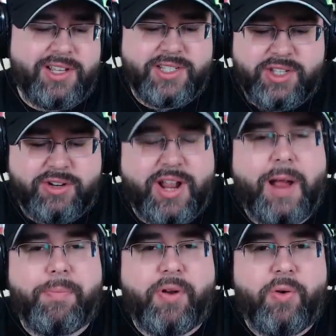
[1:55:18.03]
as they are
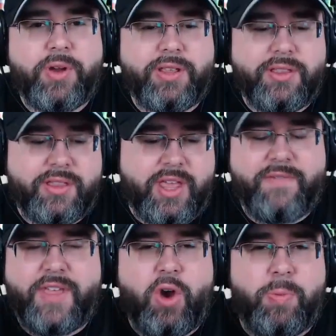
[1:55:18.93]
not broken,
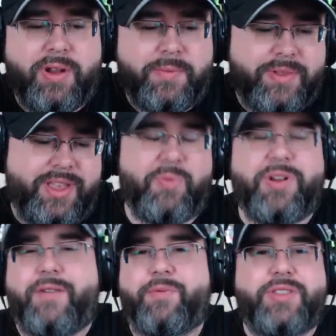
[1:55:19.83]
if they open up, they're like
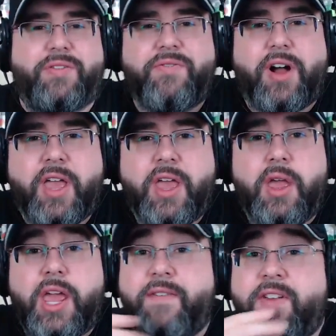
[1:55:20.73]
whatever, what the fuck.
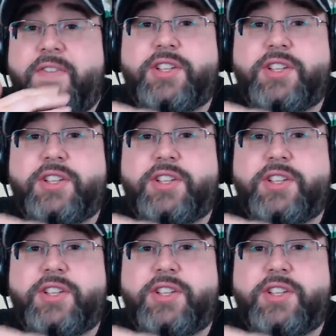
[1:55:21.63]
Even yeah. if it's